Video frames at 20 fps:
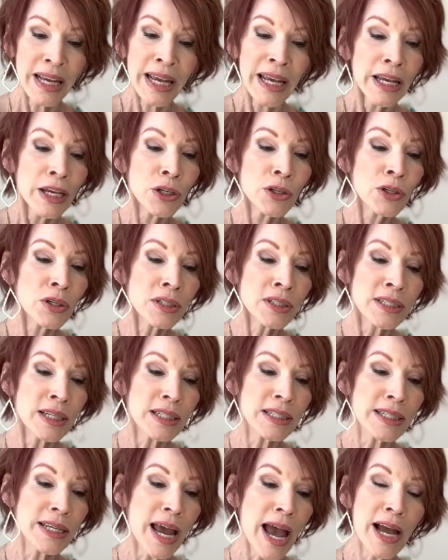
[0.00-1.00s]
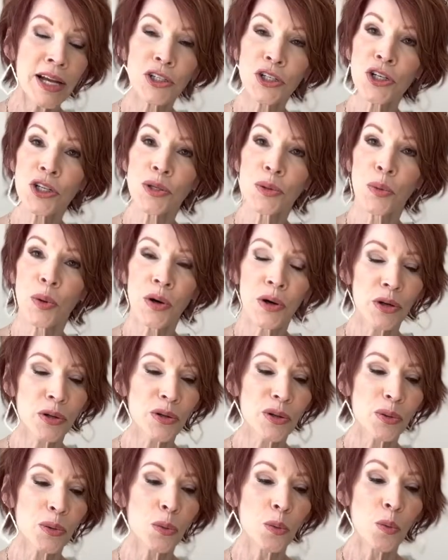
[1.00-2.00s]
He couldn't attach the
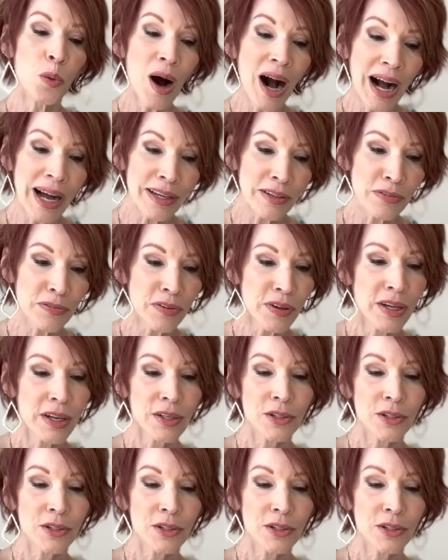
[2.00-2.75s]
word wife